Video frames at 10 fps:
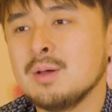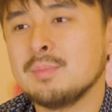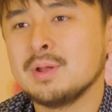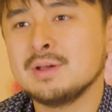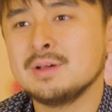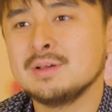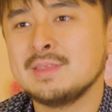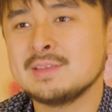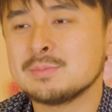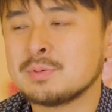But
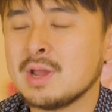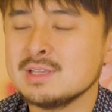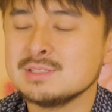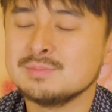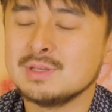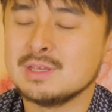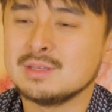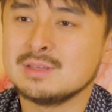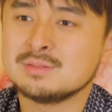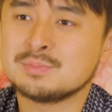they surprised
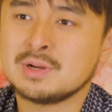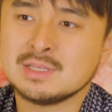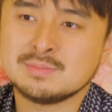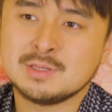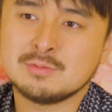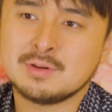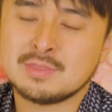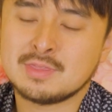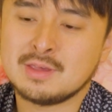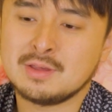me. They surprised me
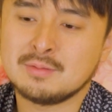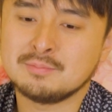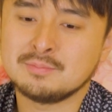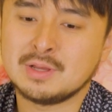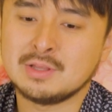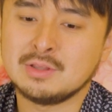with a